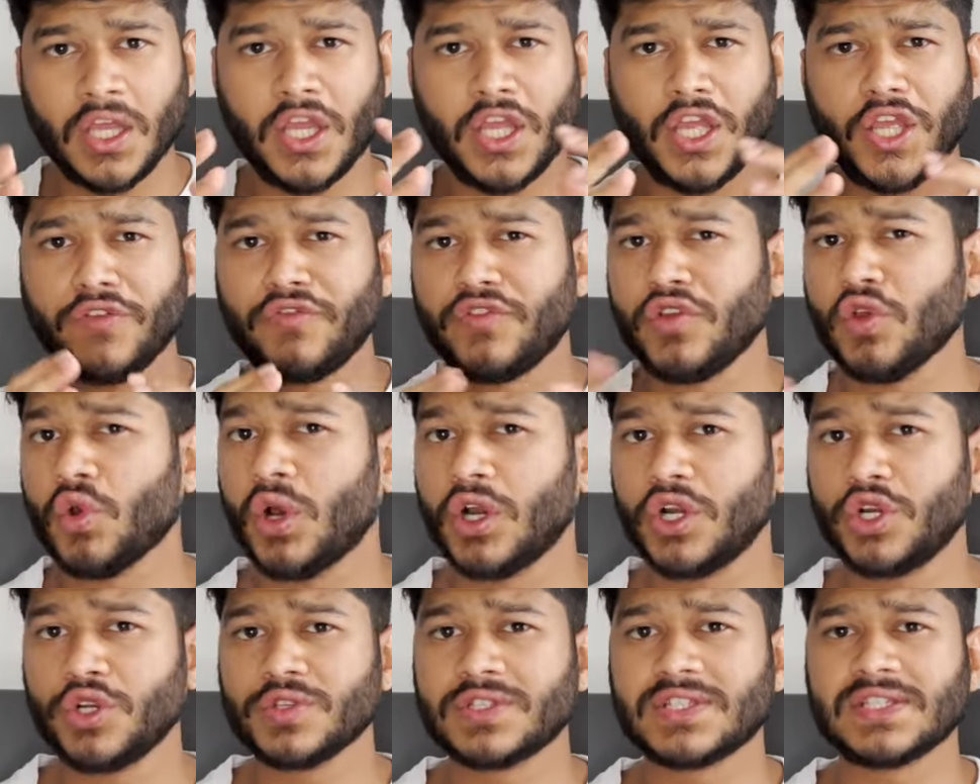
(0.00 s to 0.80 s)
If you
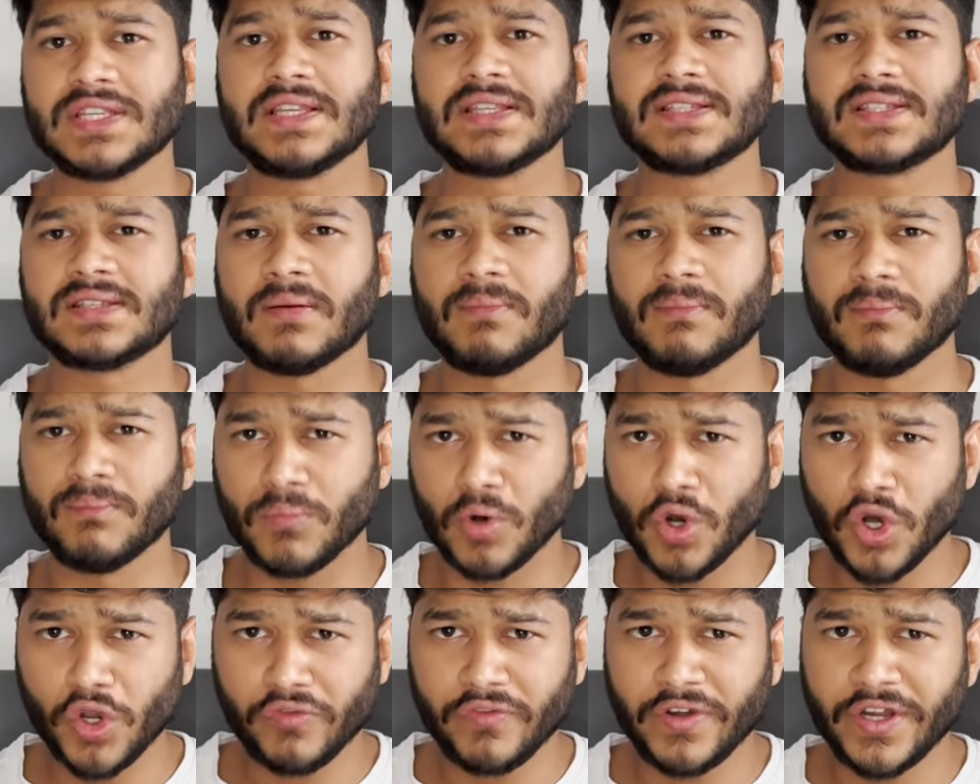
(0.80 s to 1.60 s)
want to see some
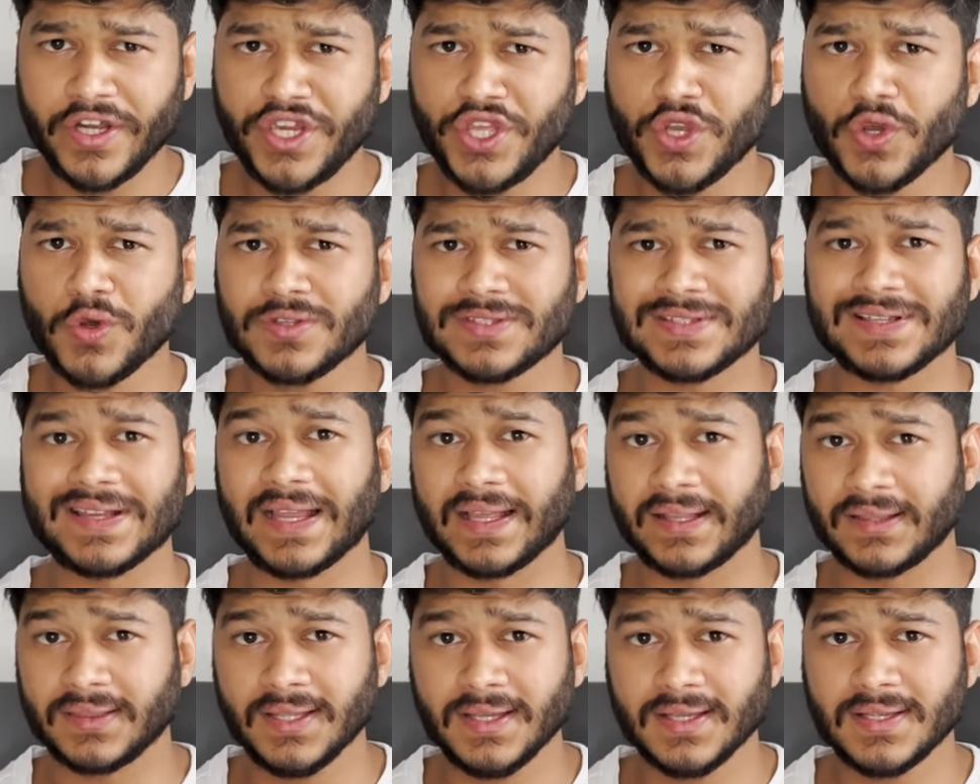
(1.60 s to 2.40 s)
more videos
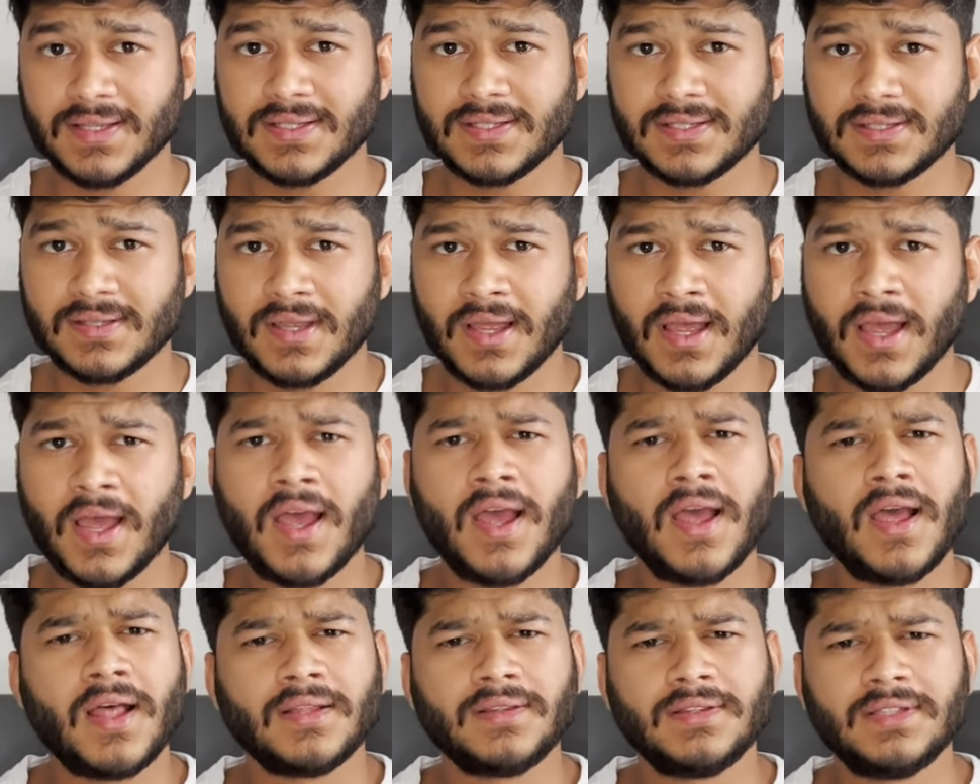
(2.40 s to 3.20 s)
like this,
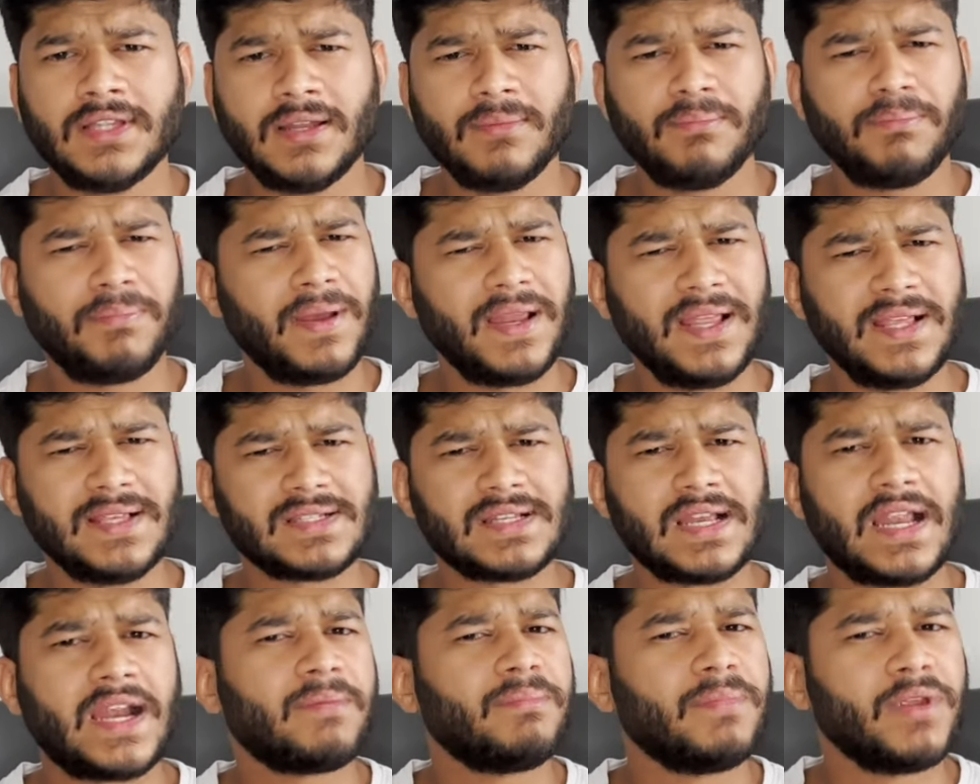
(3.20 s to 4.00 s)
then please
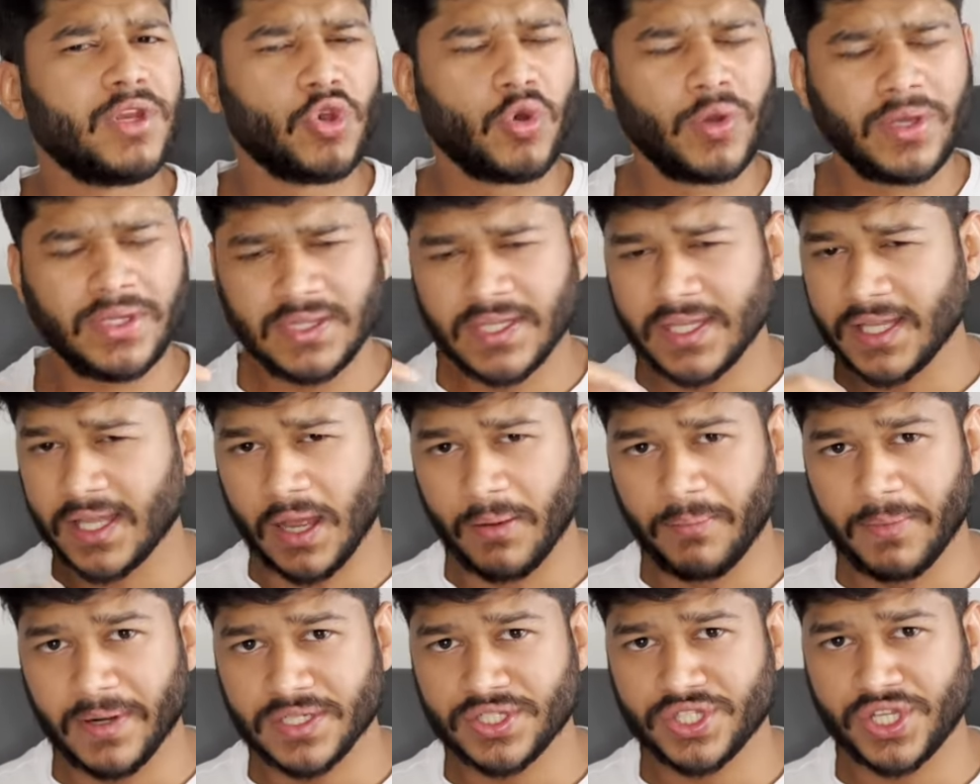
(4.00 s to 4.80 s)
let me know in the
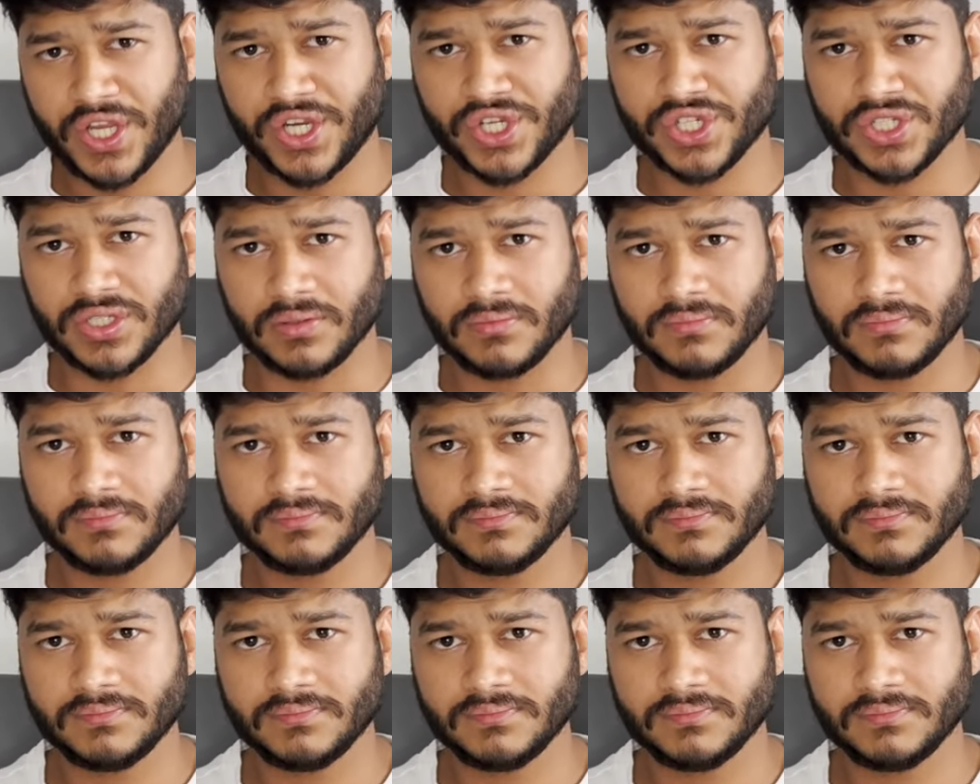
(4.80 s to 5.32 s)
comment section.